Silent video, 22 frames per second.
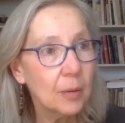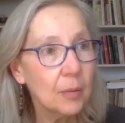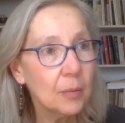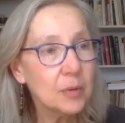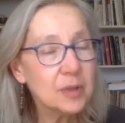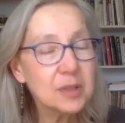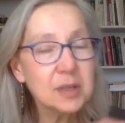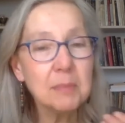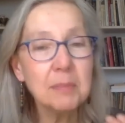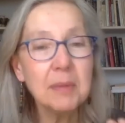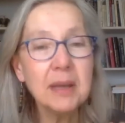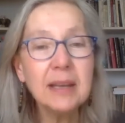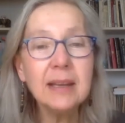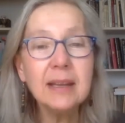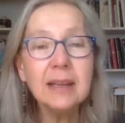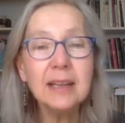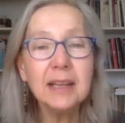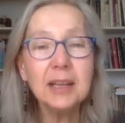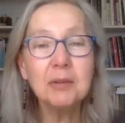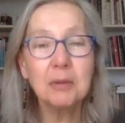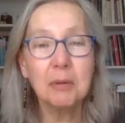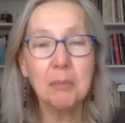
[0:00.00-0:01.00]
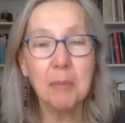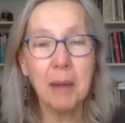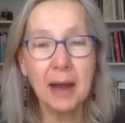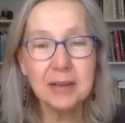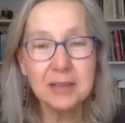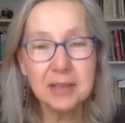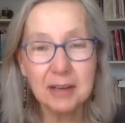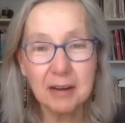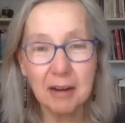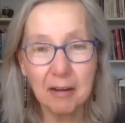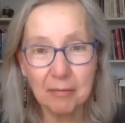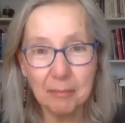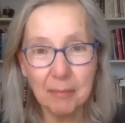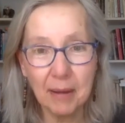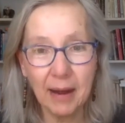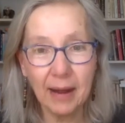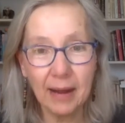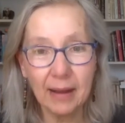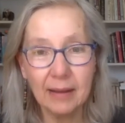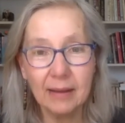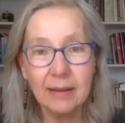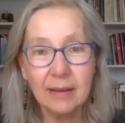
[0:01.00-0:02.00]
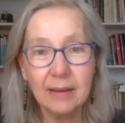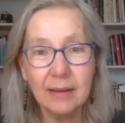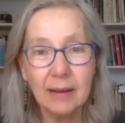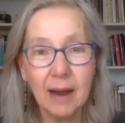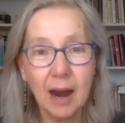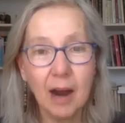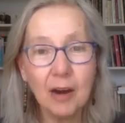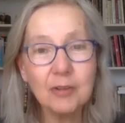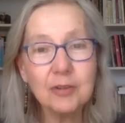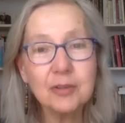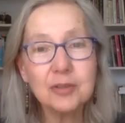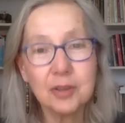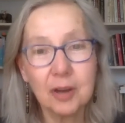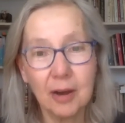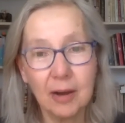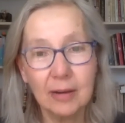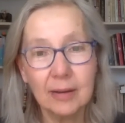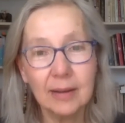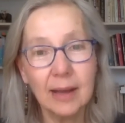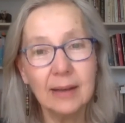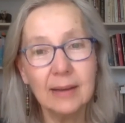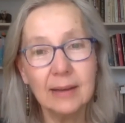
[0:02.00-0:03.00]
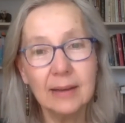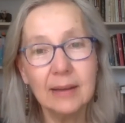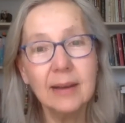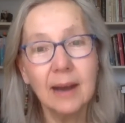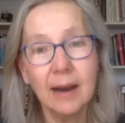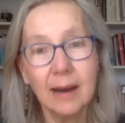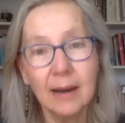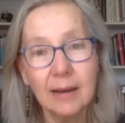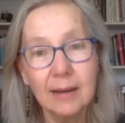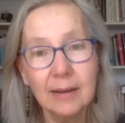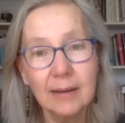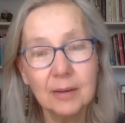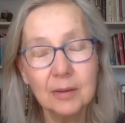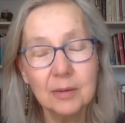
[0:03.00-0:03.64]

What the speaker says: was immediately reminded of my heart dog, Elika,